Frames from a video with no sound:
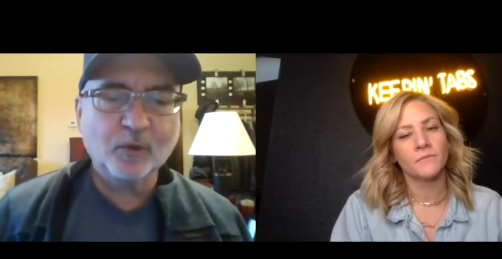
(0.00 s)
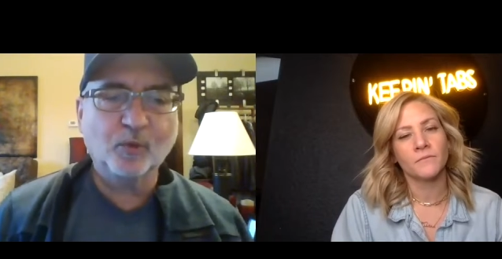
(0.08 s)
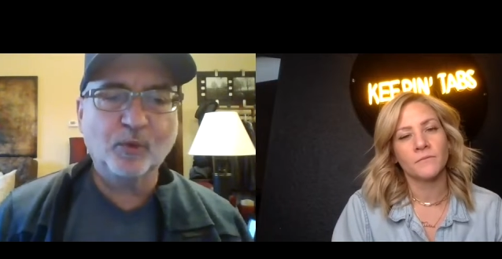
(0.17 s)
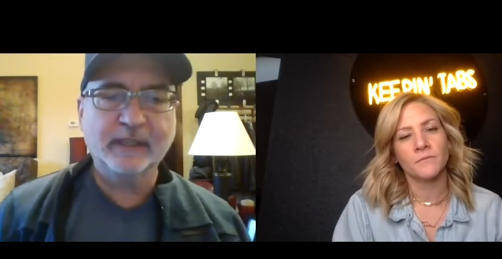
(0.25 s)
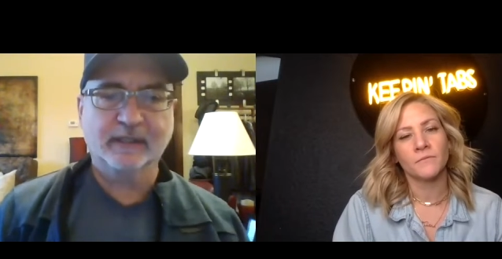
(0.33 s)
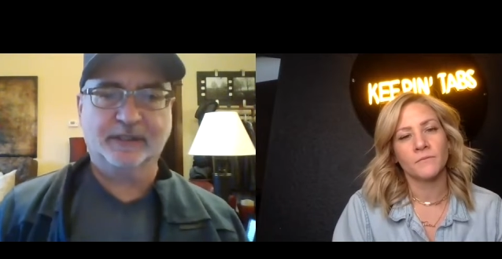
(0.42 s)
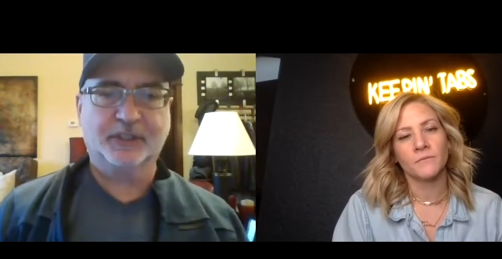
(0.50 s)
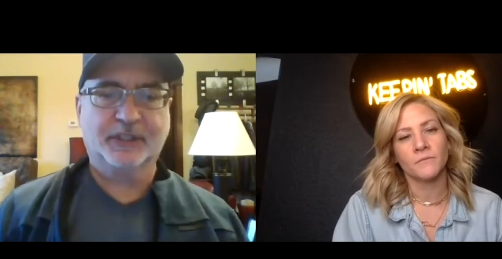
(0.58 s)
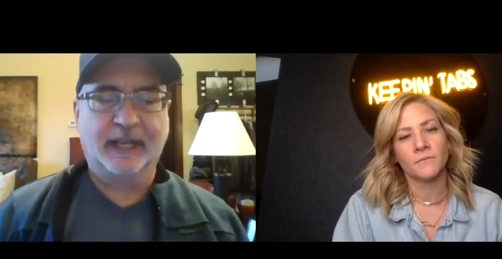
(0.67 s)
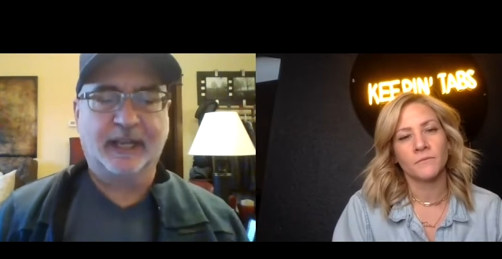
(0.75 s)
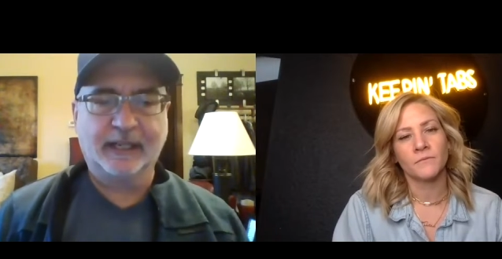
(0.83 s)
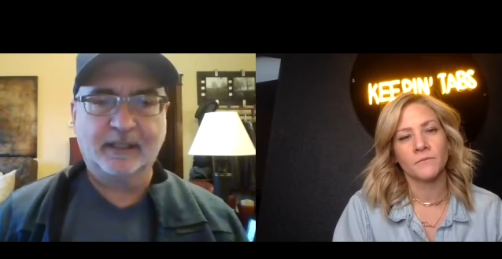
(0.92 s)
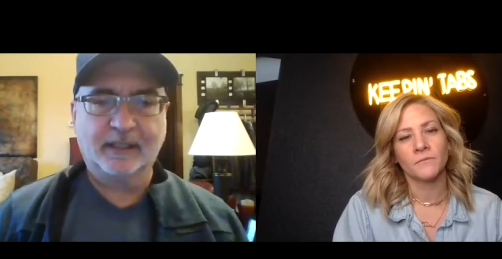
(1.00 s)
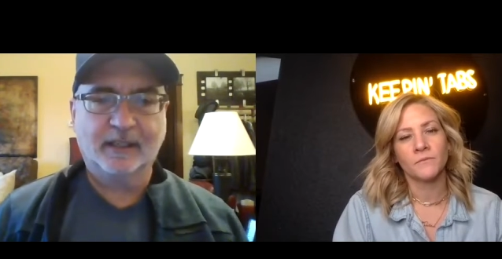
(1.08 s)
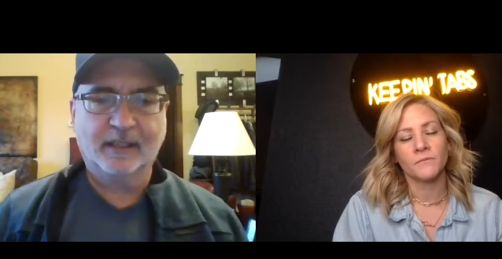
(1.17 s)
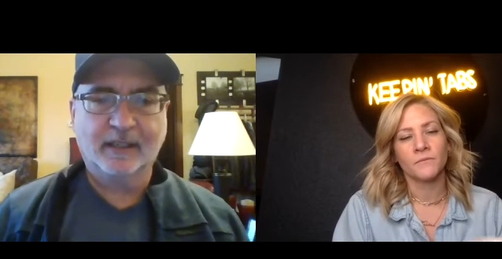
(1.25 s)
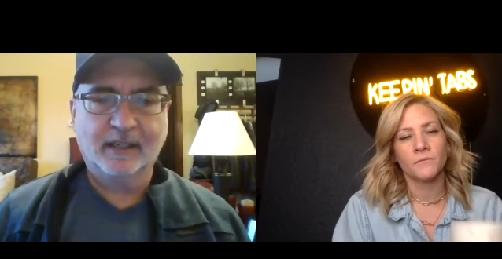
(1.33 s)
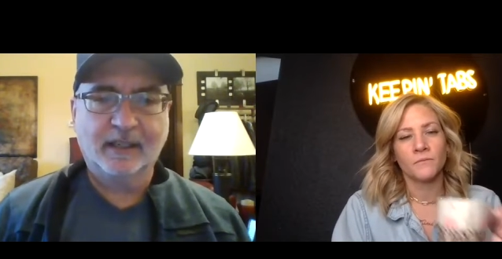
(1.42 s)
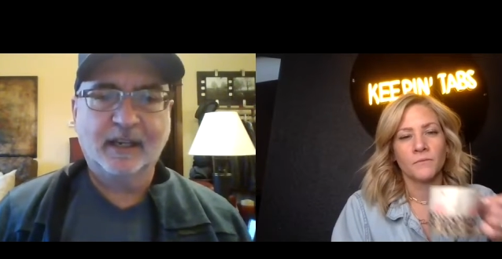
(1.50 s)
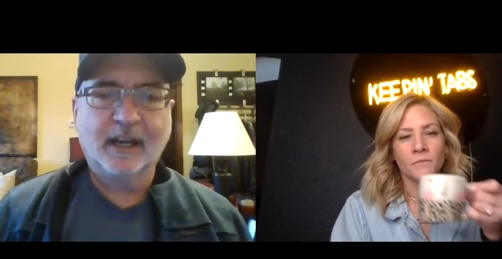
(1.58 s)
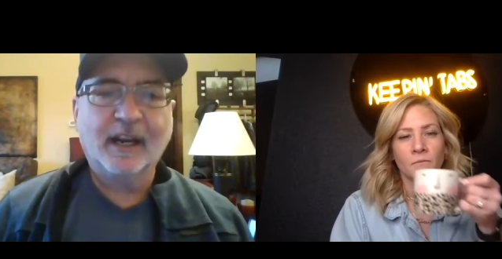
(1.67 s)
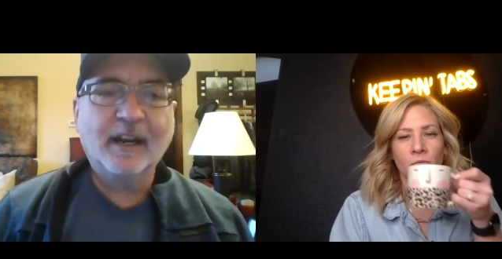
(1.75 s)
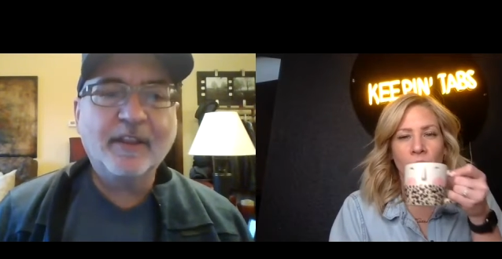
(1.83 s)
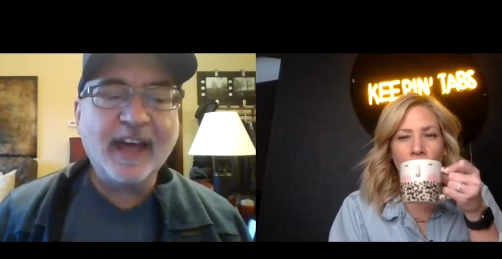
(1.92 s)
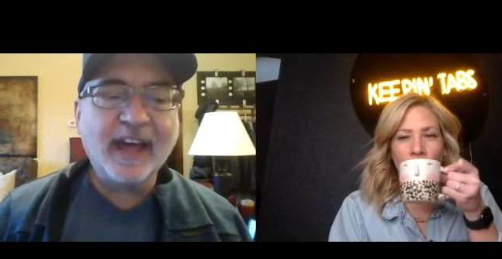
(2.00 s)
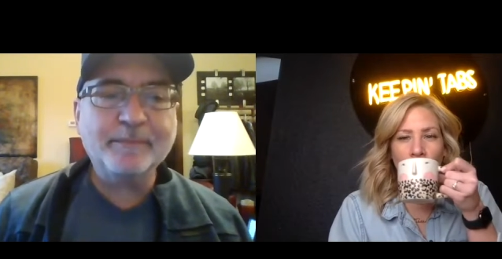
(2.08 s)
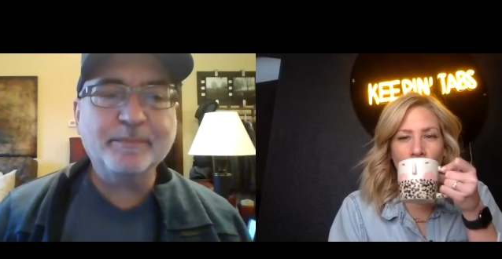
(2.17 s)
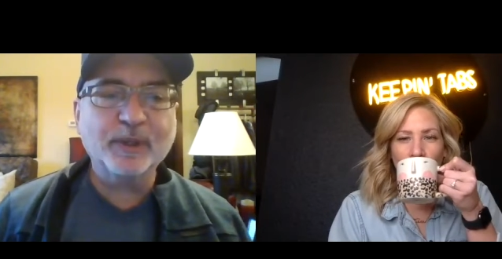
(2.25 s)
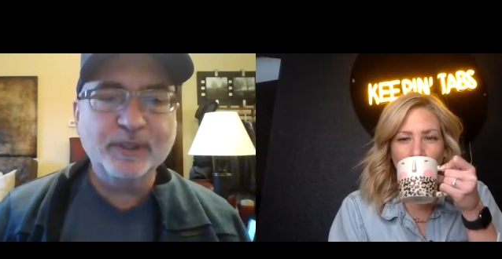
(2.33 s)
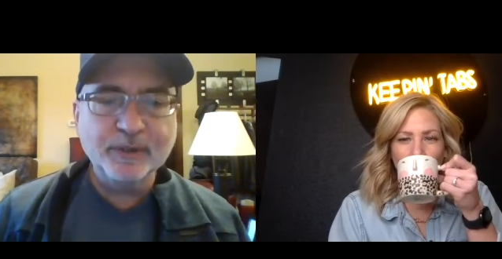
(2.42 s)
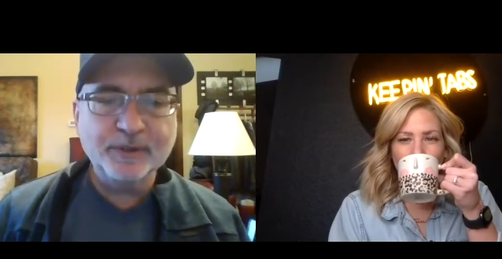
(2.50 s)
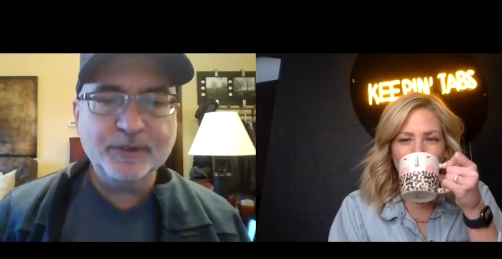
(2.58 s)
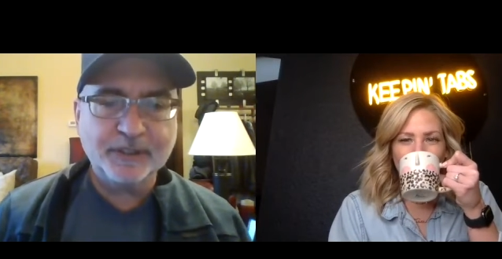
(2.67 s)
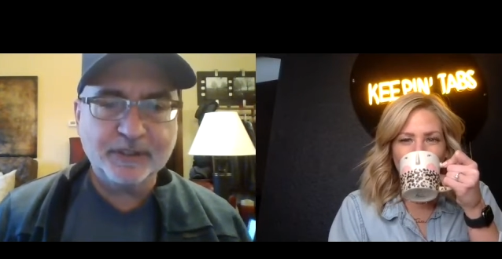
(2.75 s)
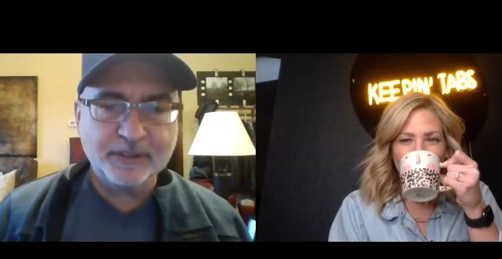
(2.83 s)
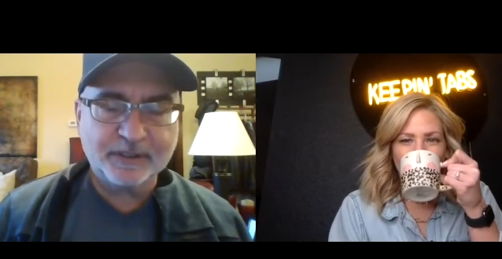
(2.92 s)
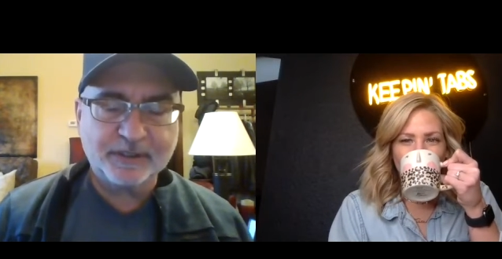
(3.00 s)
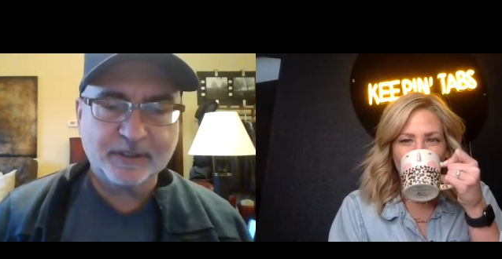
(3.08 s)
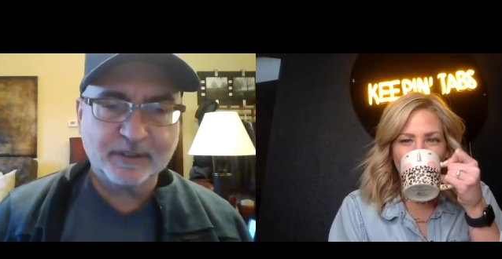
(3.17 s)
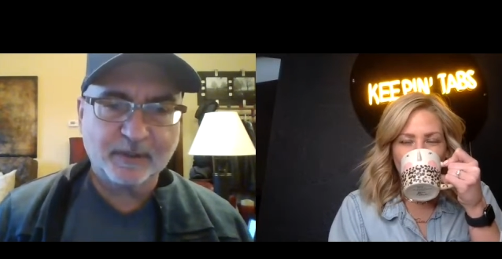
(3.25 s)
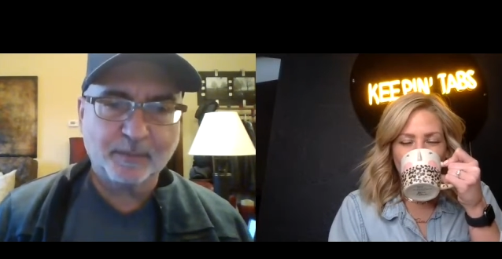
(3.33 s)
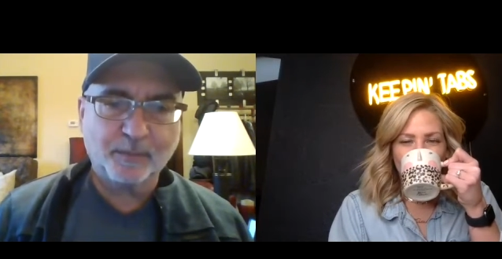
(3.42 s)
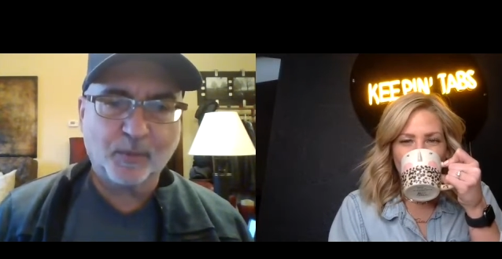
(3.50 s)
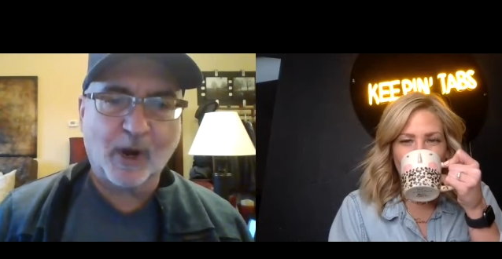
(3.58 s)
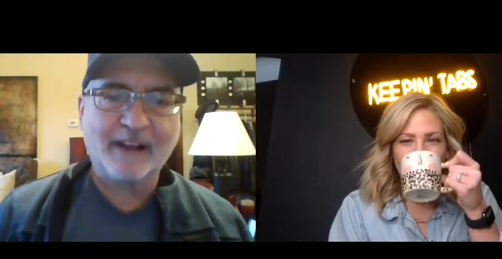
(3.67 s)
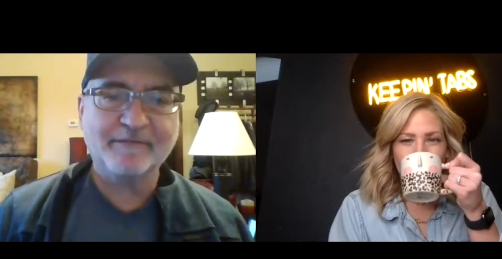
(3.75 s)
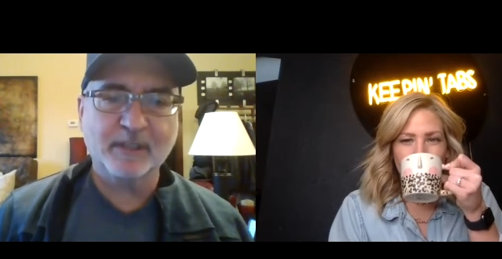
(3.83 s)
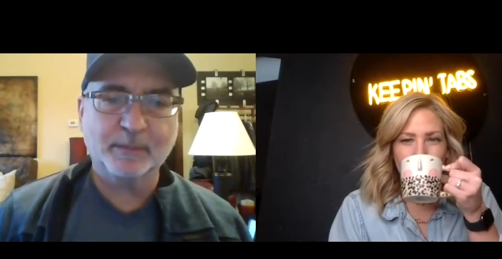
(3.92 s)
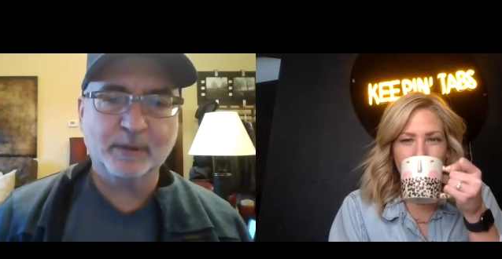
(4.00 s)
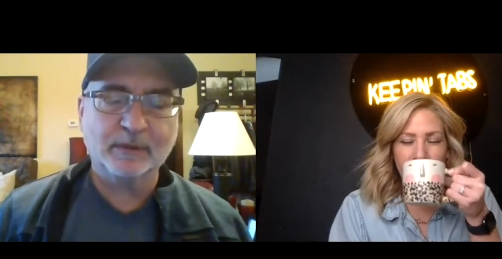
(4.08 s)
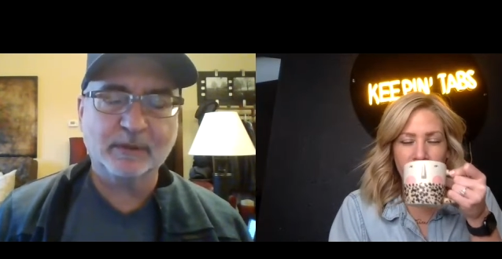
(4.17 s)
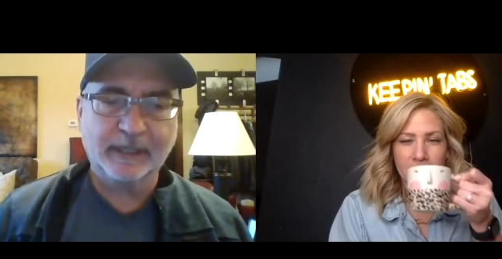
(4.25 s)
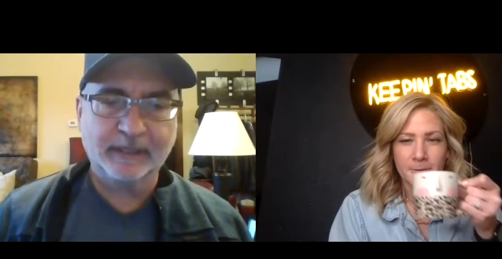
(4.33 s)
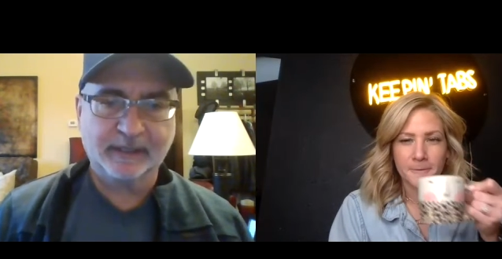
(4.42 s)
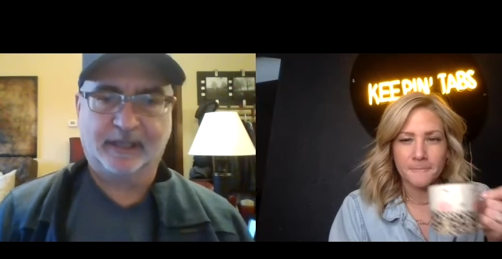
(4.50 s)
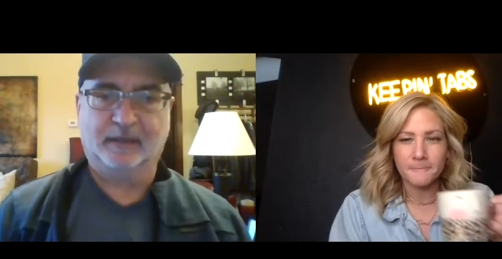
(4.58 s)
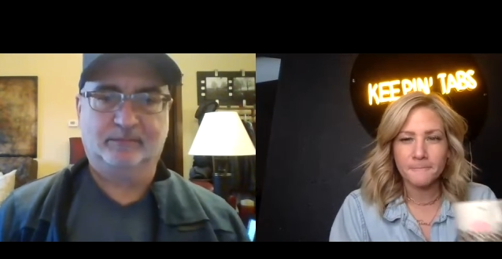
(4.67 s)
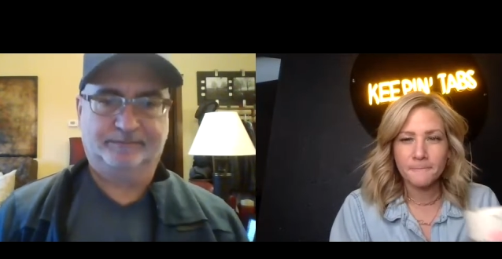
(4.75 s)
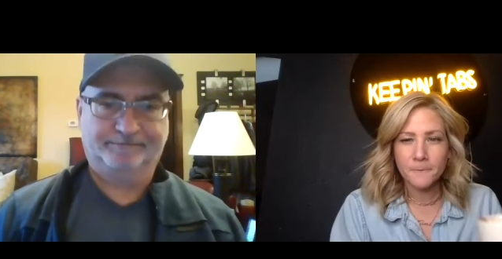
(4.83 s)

Speaker 1: real estate that produces profitable income